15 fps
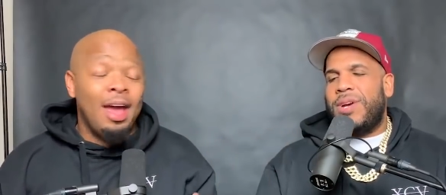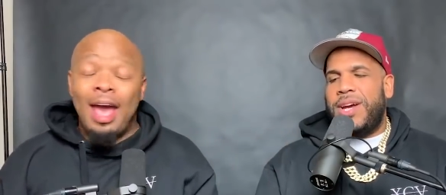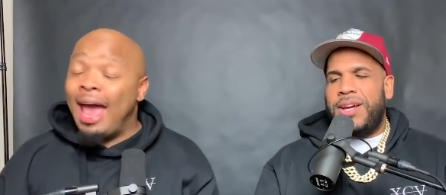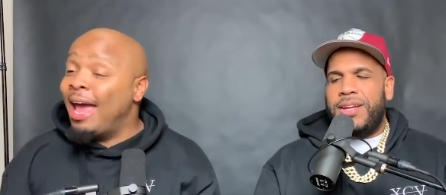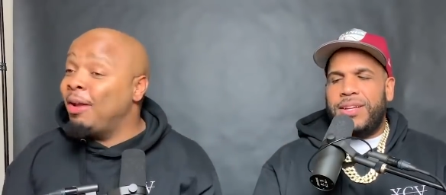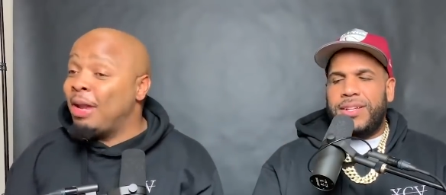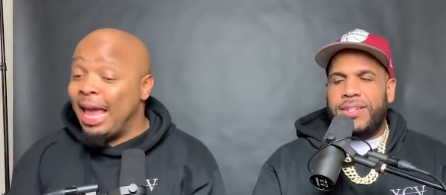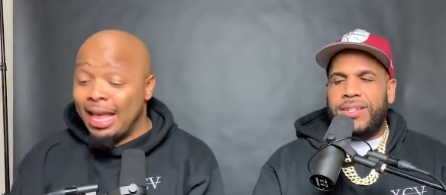
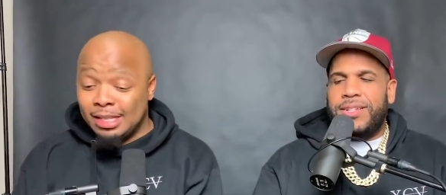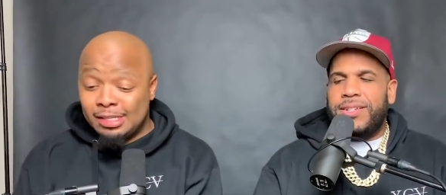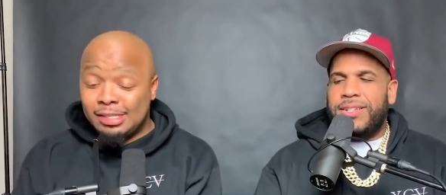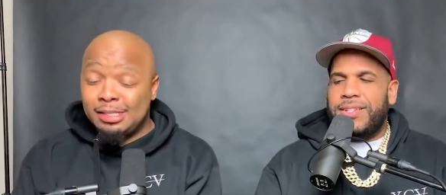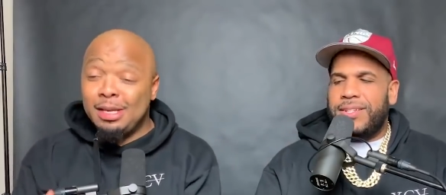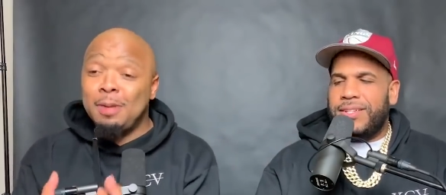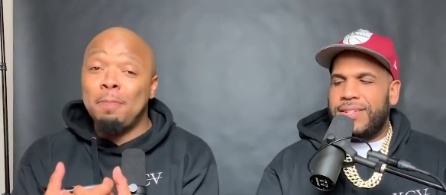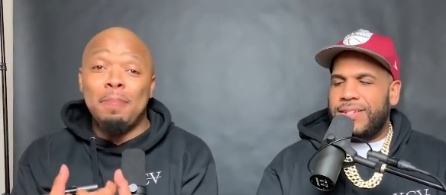Speaker 1: right. and and
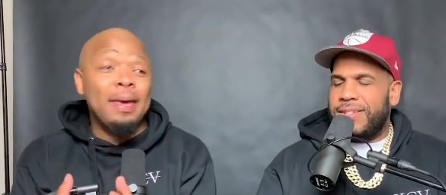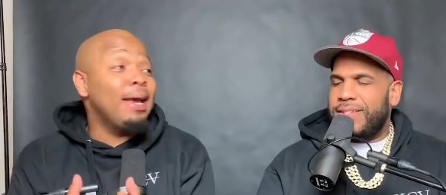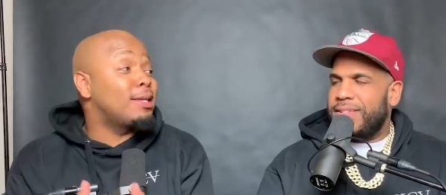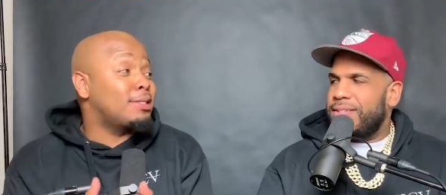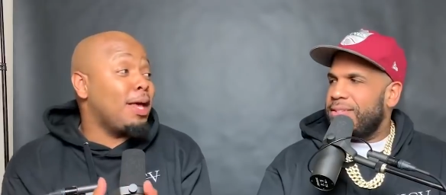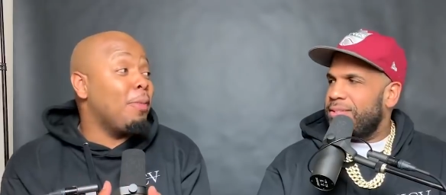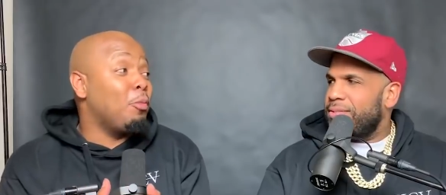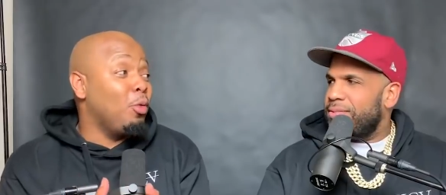Sid
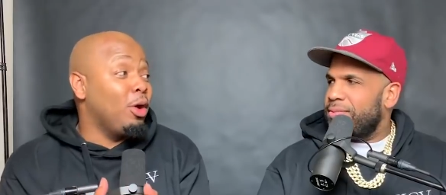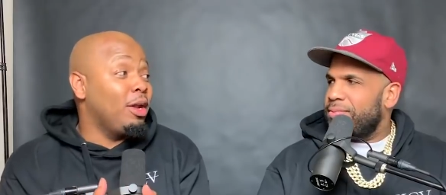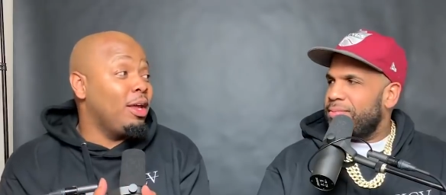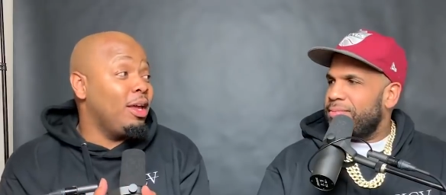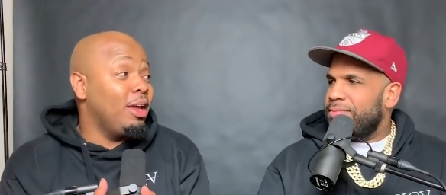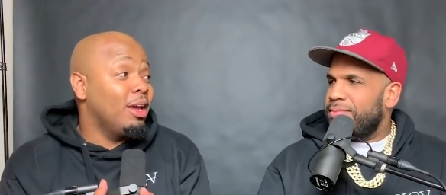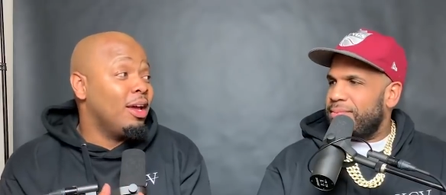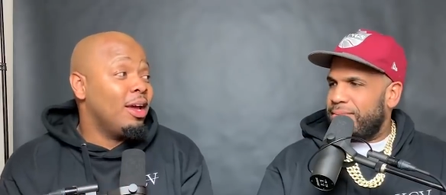picks up
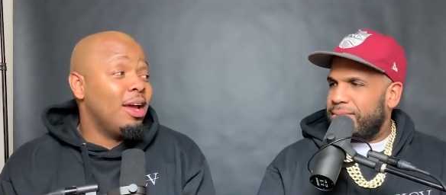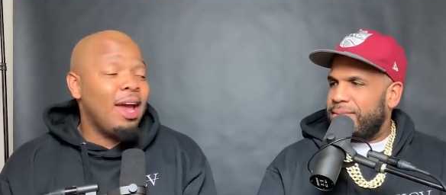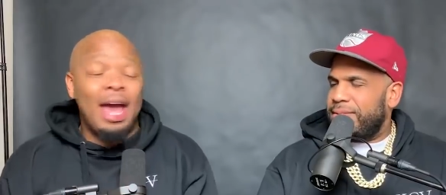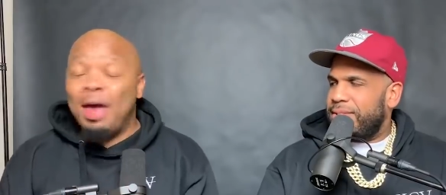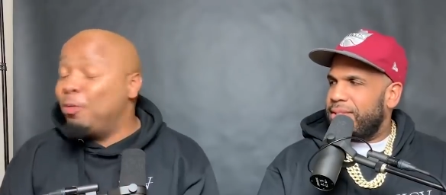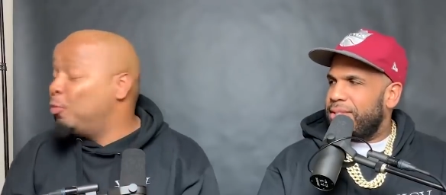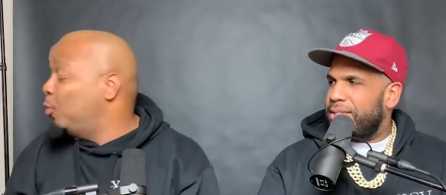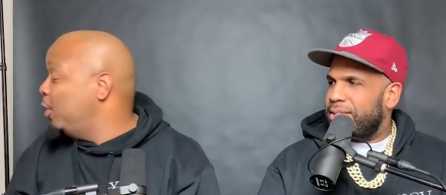Woody, mm -hmm.
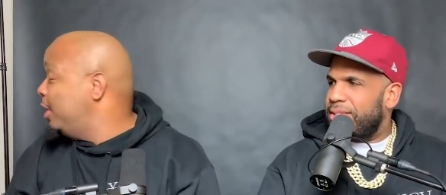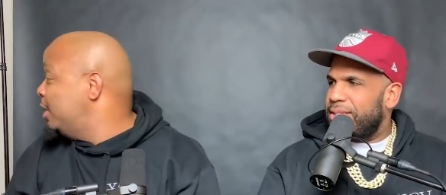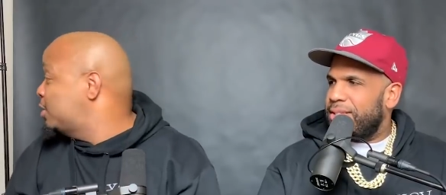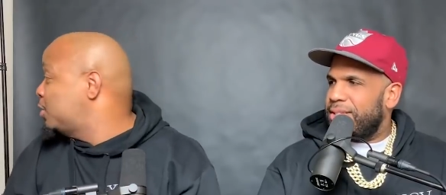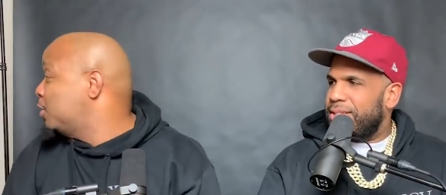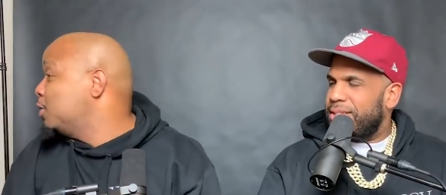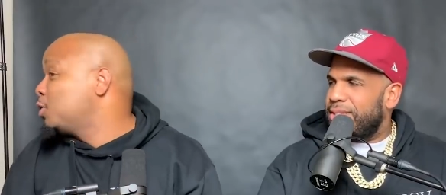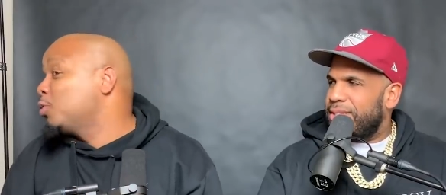and Woody
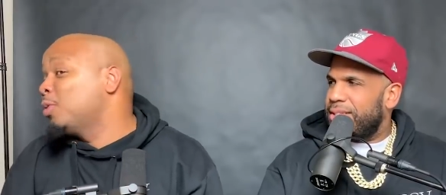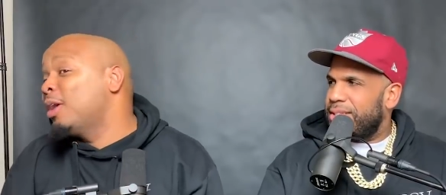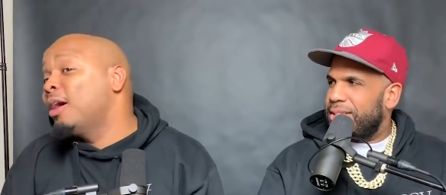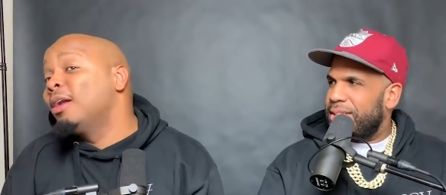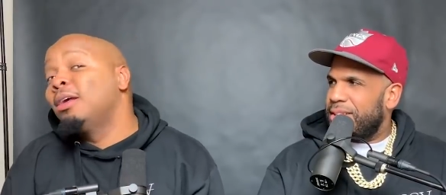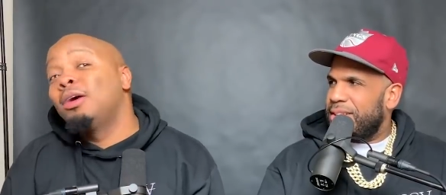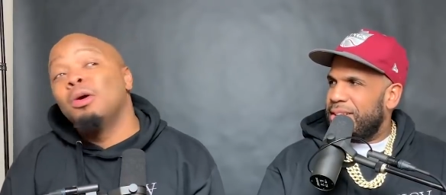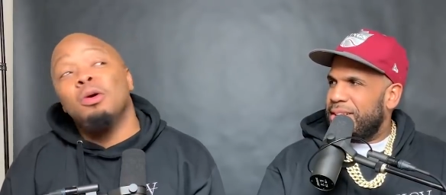turns
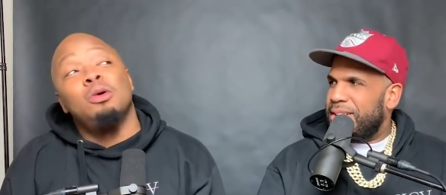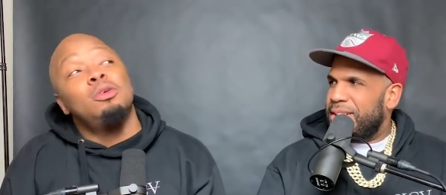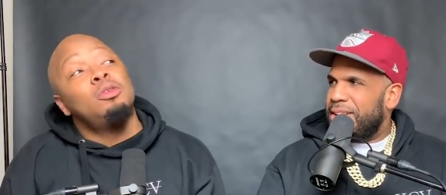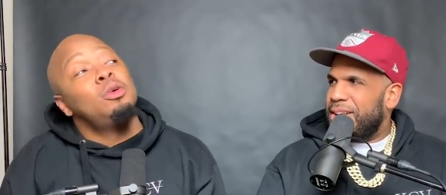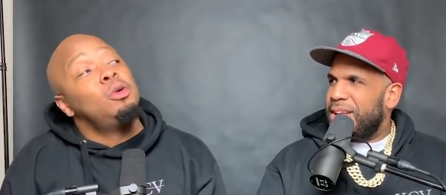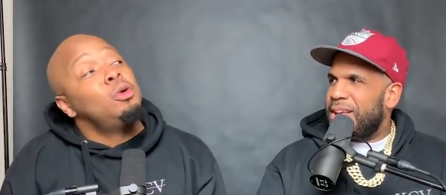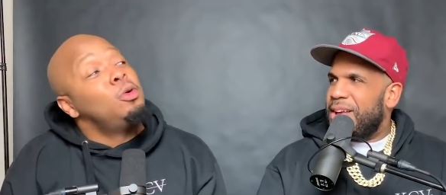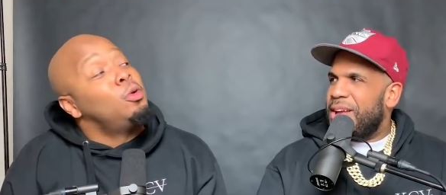around and goes.
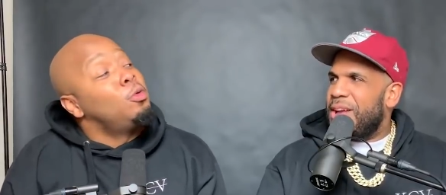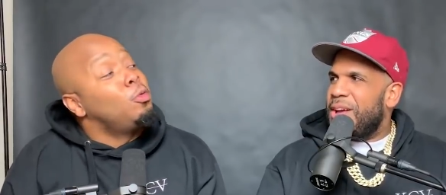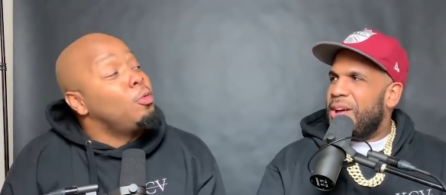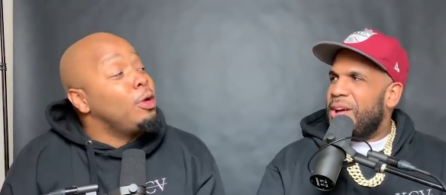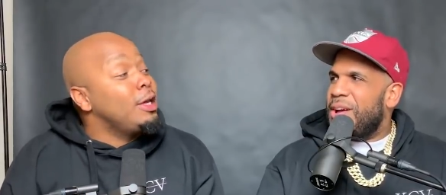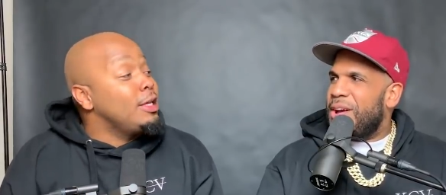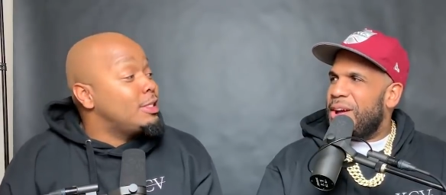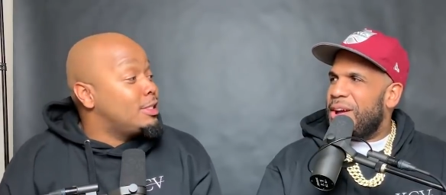
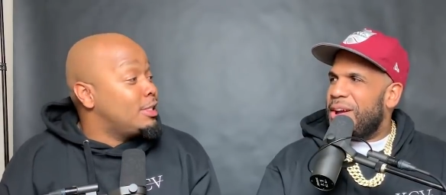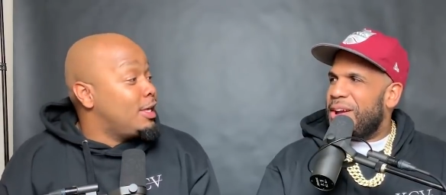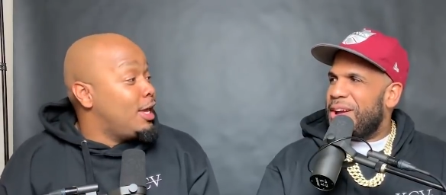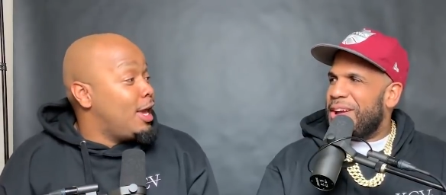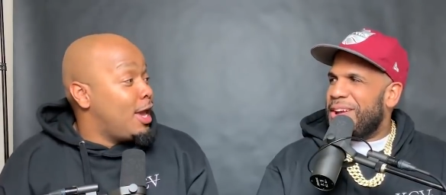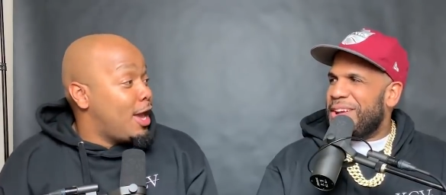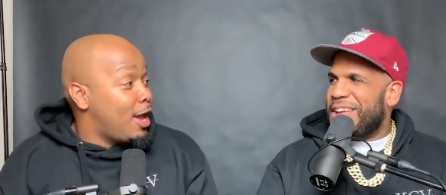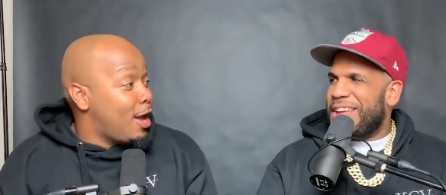We
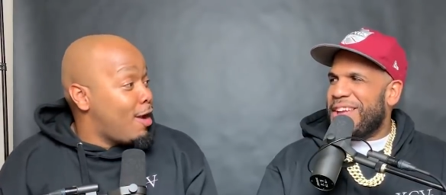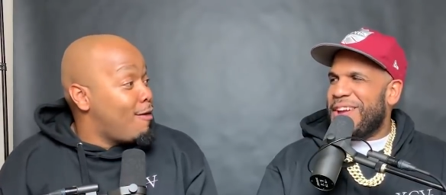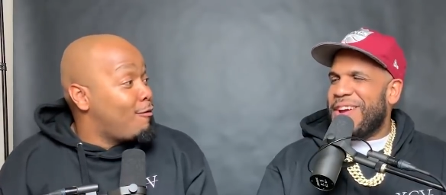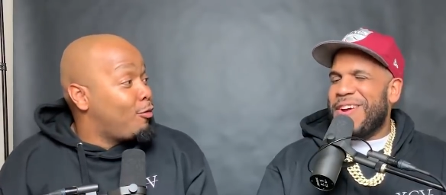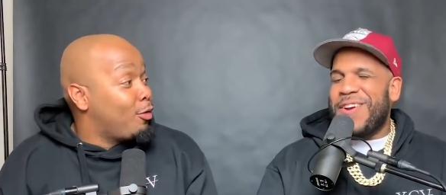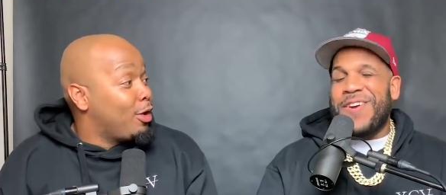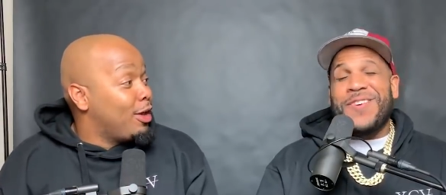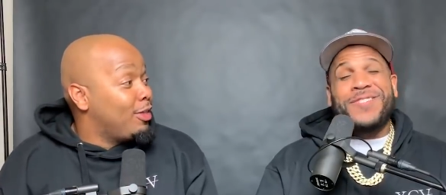see
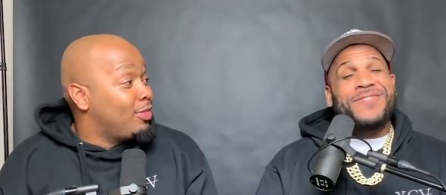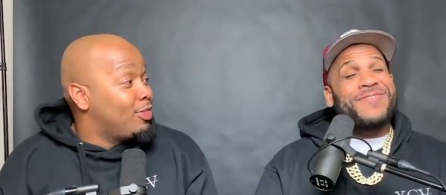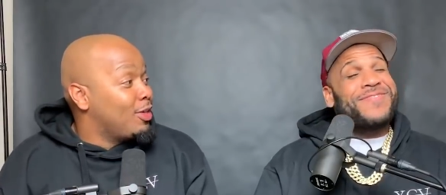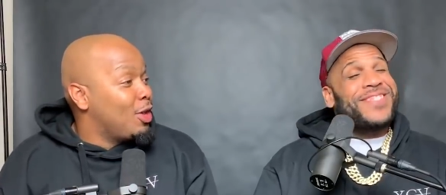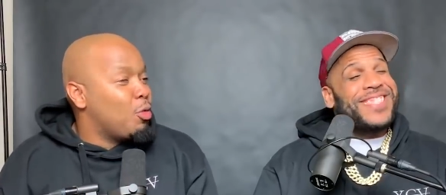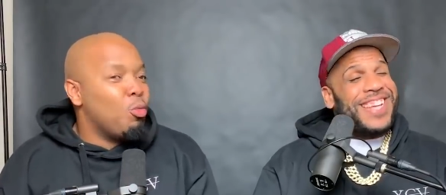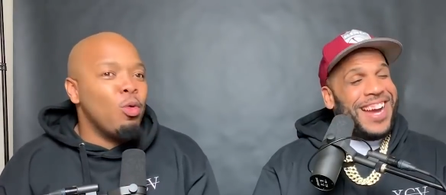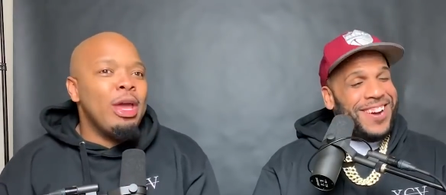
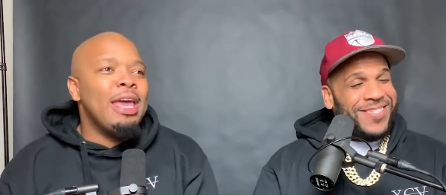everything. That